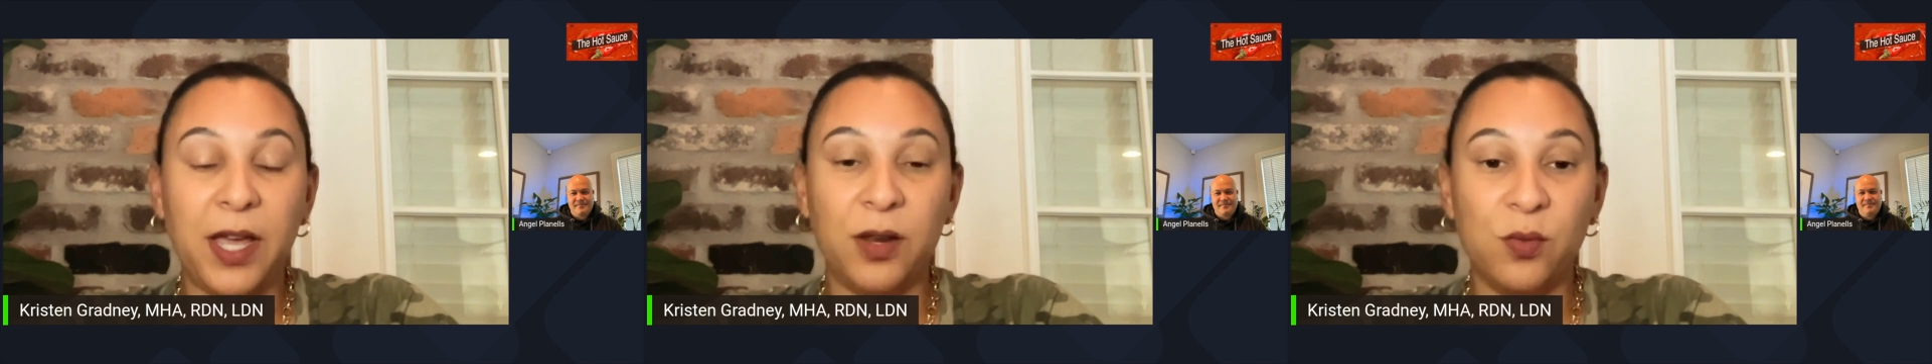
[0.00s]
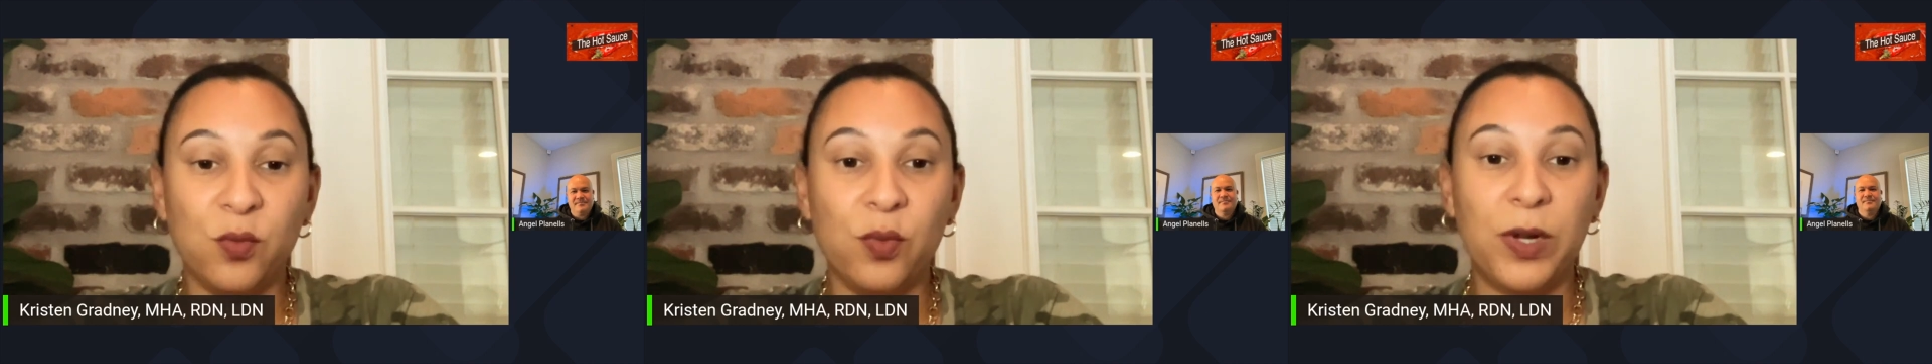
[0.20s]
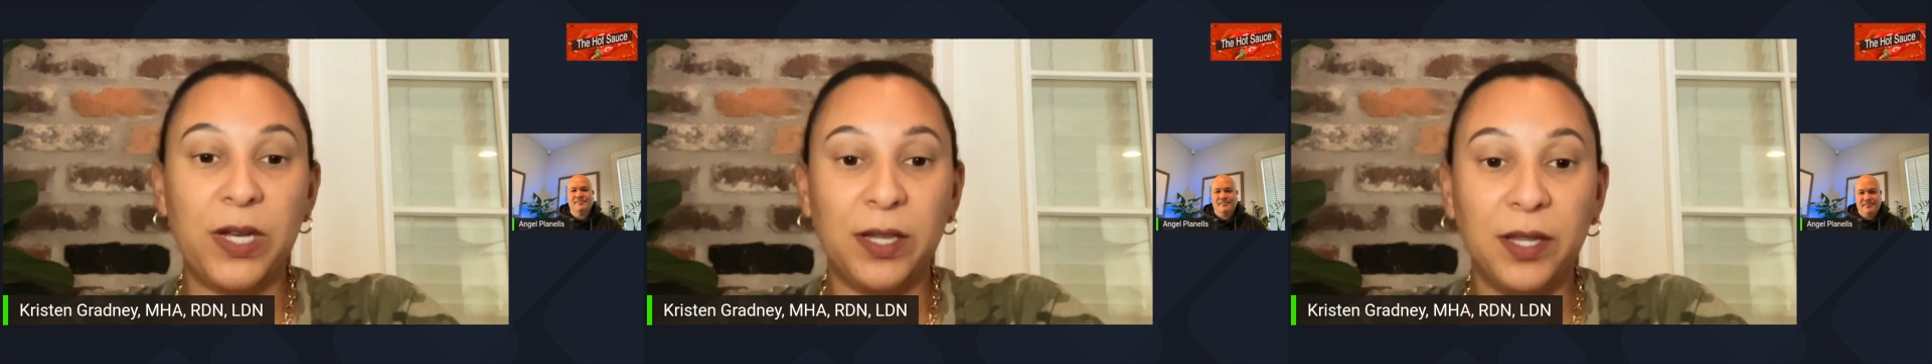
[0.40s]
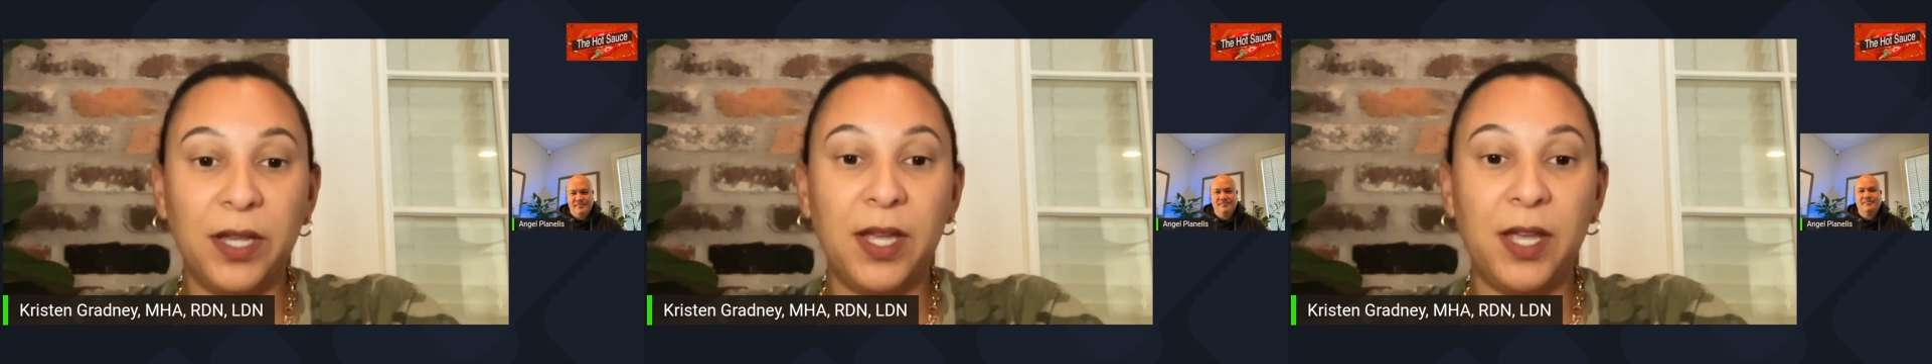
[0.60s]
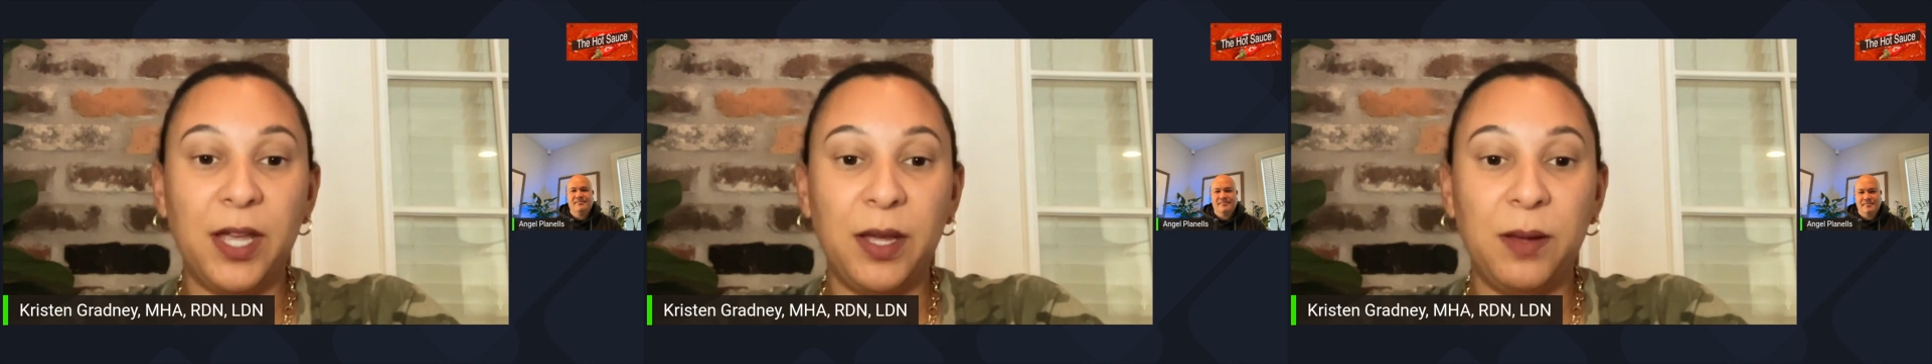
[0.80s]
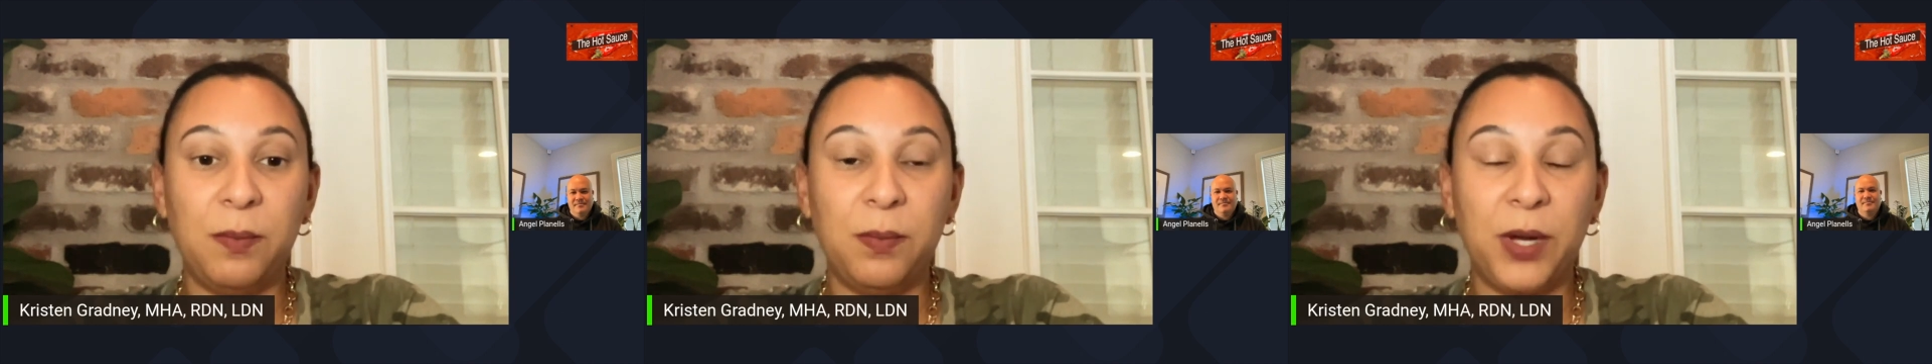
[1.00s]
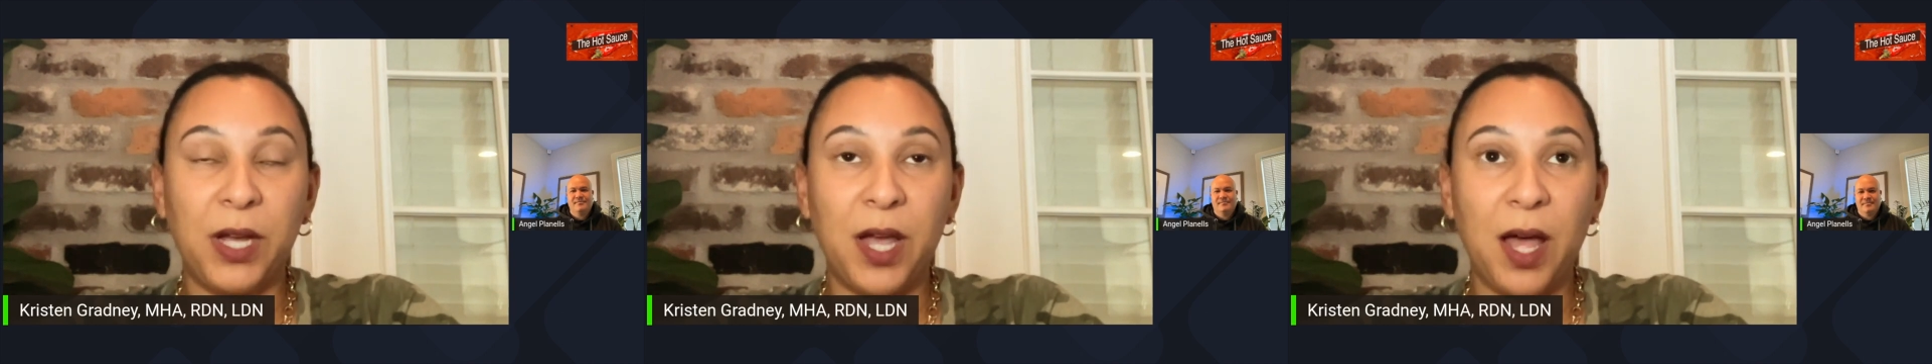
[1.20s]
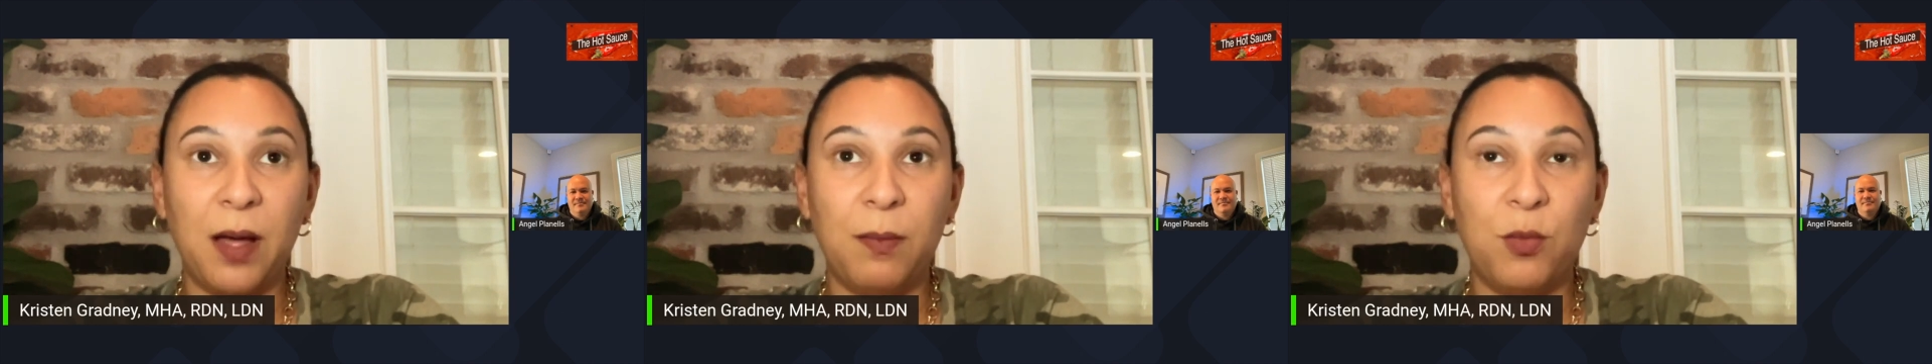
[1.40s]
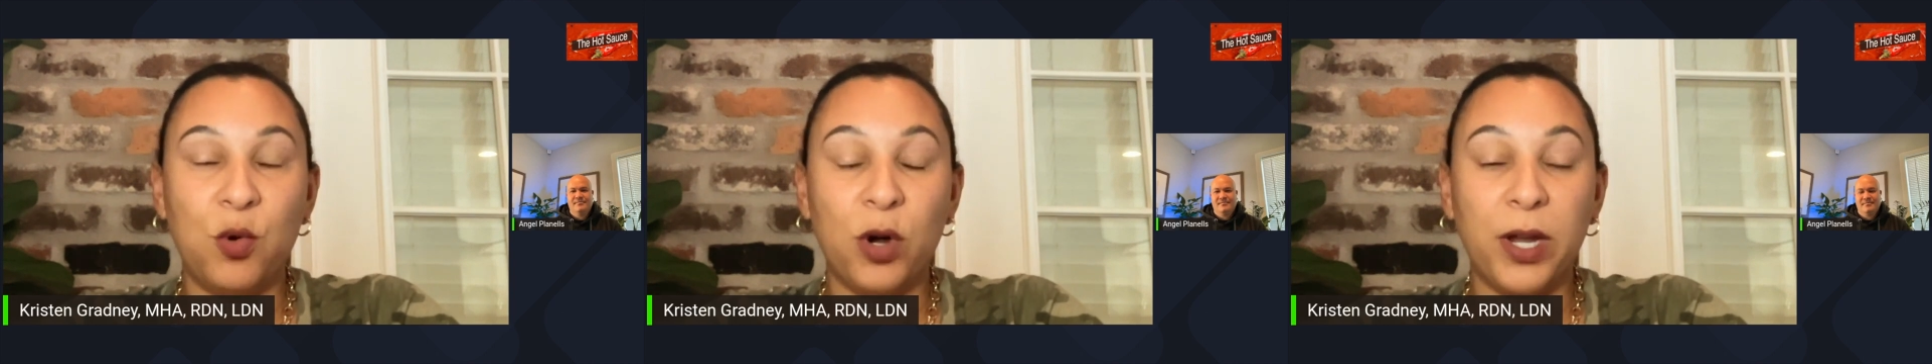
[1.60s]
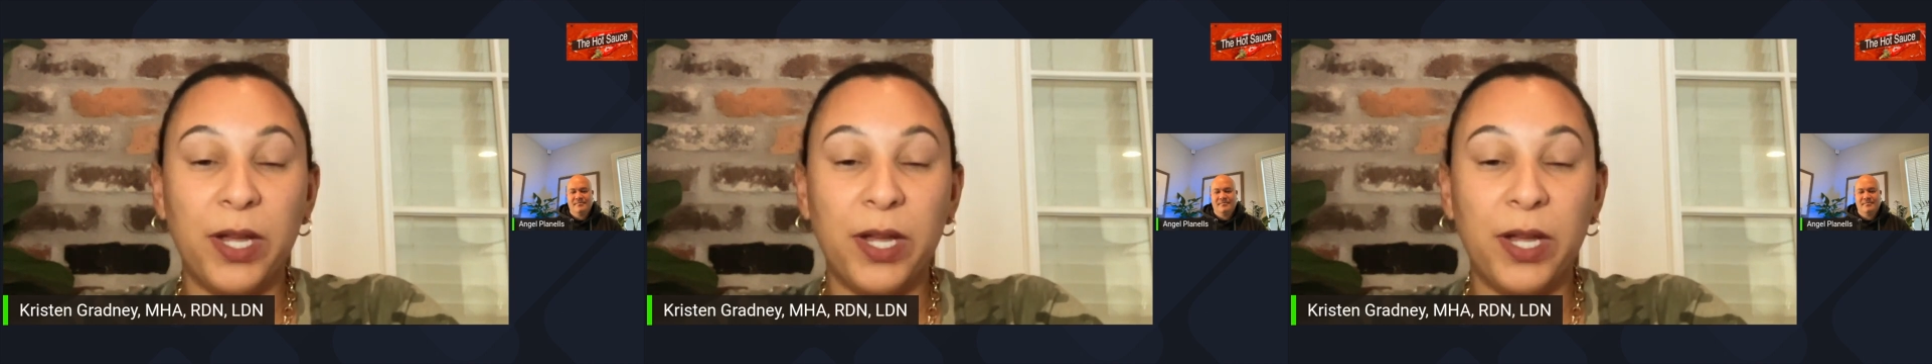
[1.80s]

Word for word: and really become more